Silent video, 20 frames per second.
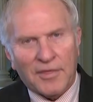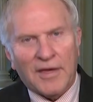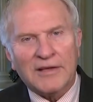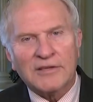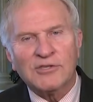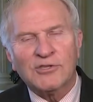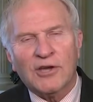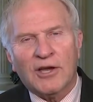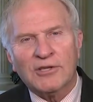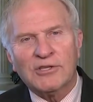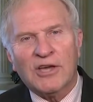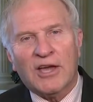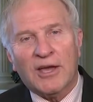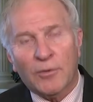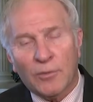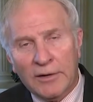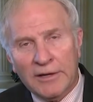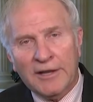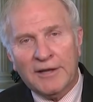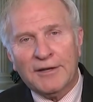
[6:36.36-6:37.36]
Thanks,
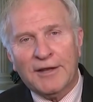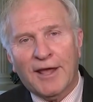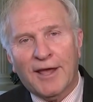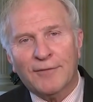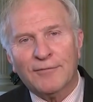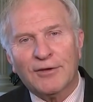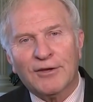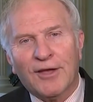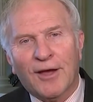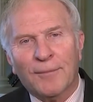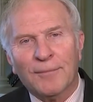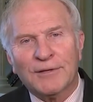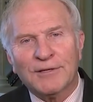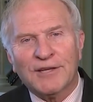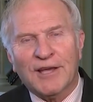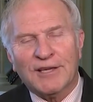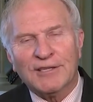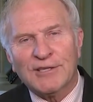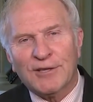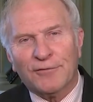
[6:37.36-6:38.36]
JJ, and we need to have you come
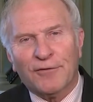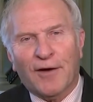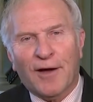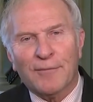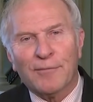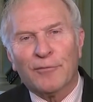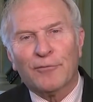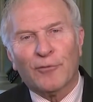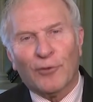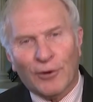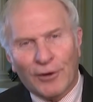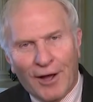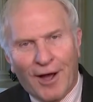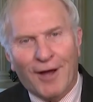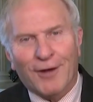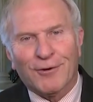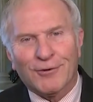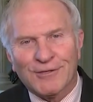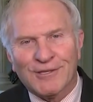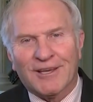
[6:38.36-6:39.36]
and testify before
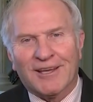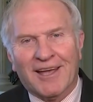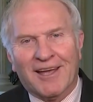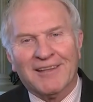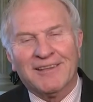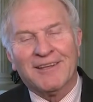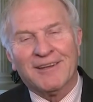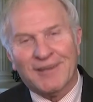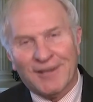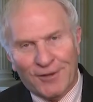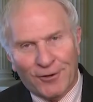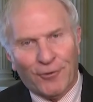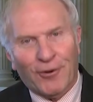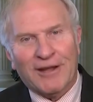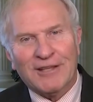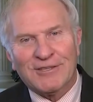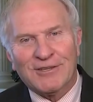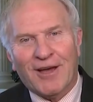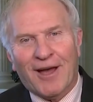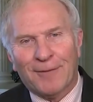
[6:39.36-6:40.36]
Congress again. You did a
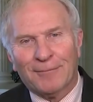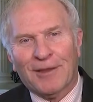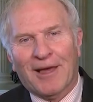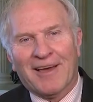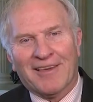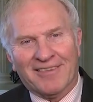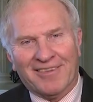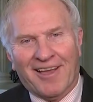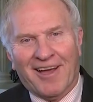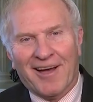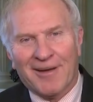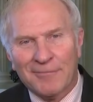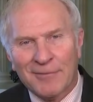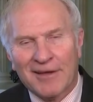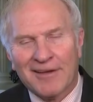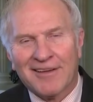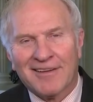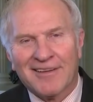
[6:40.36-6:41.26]
great job last time.